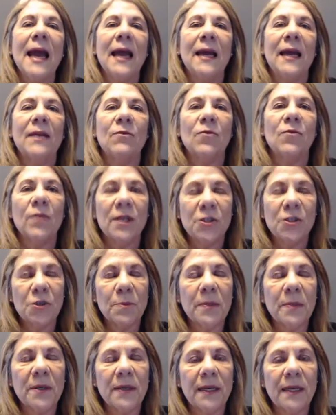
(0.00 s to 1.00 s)
And what you're
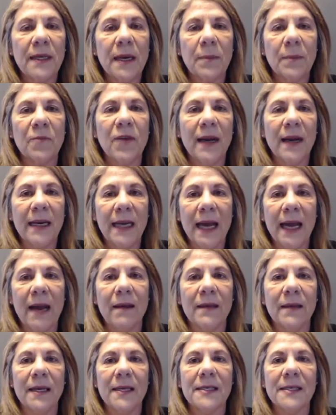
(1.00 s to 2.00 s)
building up right
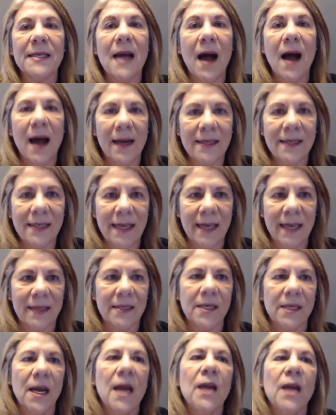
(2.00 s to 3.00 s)
now is
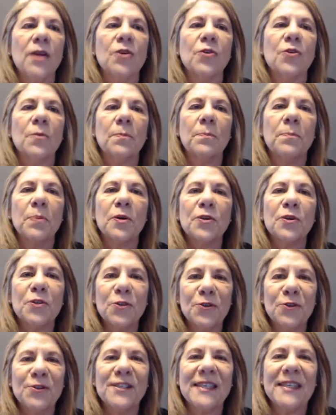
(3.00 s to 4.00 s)
content. You're
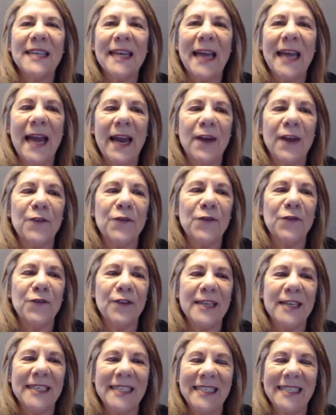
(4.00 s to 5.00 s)
producing
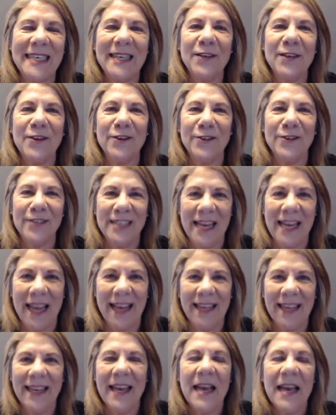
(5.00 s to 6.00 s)
every single
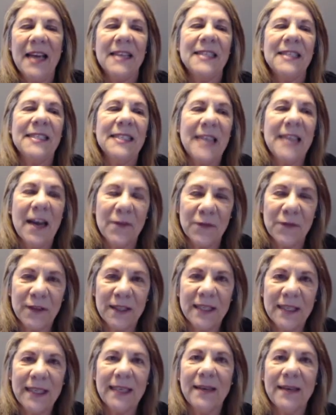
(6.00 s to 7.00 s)
day.
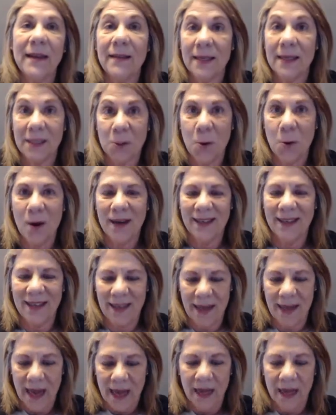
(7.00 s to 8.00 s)
Definitely, and that's
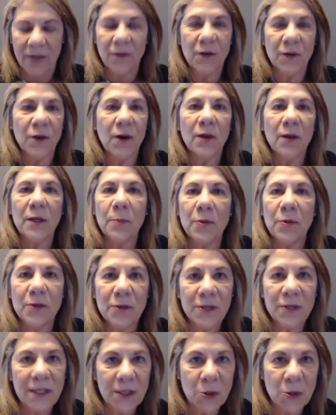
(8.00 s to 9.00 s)
quantity. If you're only
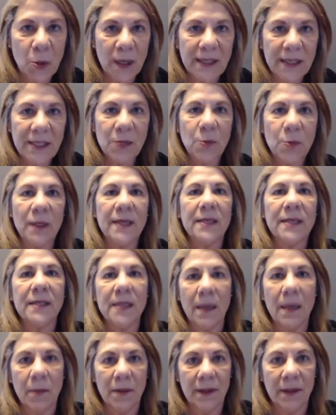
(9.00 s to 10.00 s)
producing twice a week,
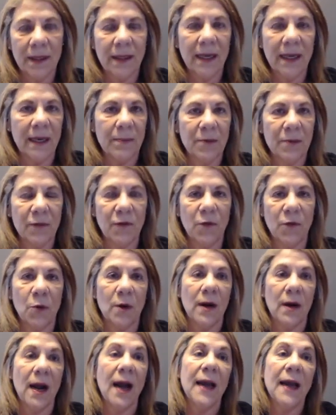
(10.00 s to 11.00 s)
double it, get up to
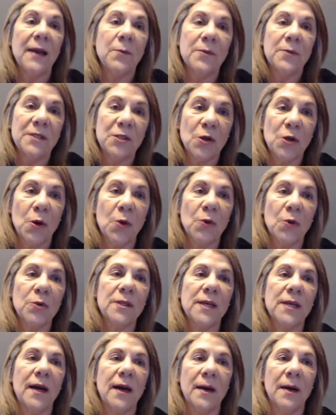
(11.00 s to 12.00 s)
four. I was
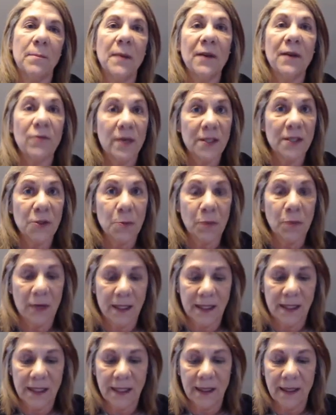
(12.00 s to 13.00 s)
told um, by Russell
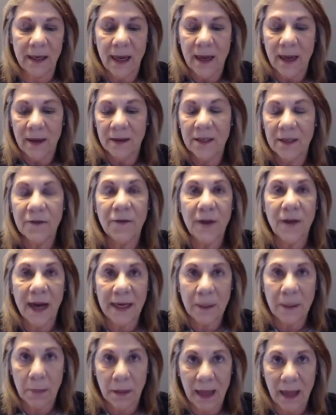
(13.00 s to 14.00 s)
Brunson to
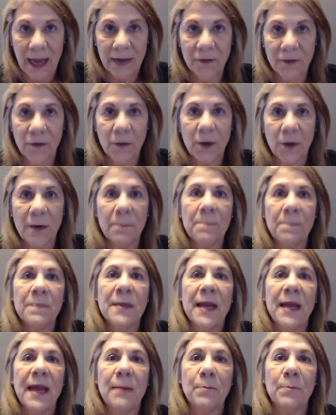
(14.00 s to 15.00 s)
find a platform
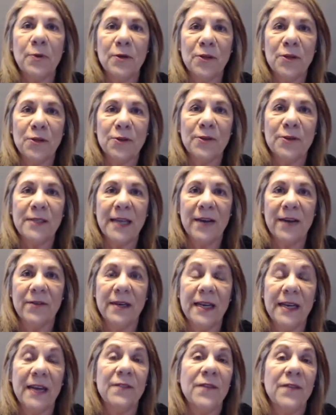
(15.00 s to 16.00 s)
and produce
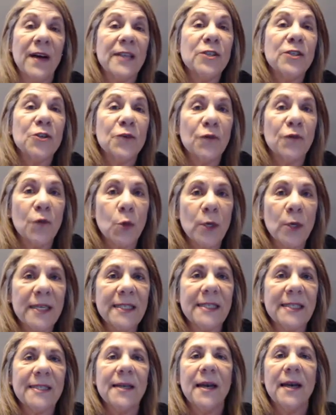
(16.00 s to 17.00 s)
every day. Find your
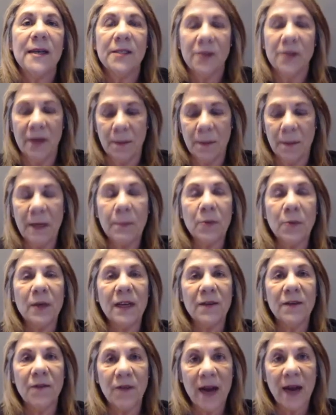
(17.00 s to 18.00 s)
voice so that people
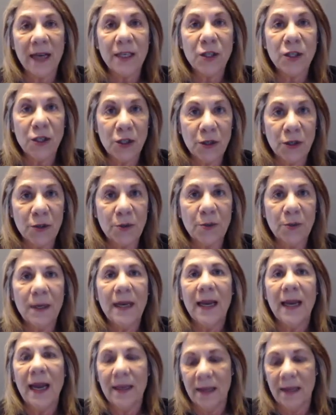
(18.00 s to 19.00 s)
can find you
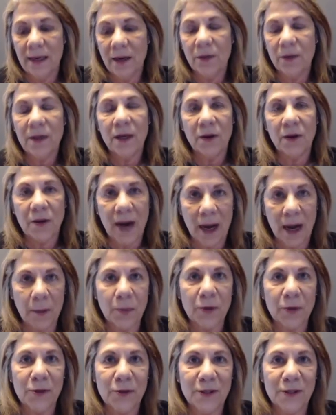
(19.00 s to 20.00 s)
and they know that you're out
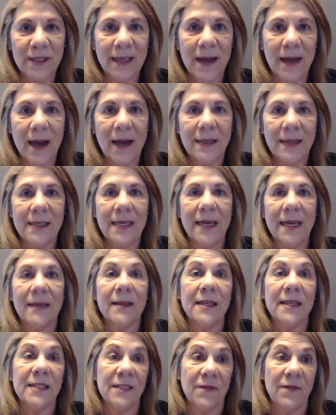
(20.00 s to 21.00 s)
producing content
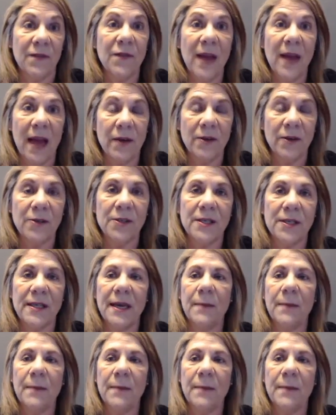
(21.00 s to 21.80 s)
that's of value to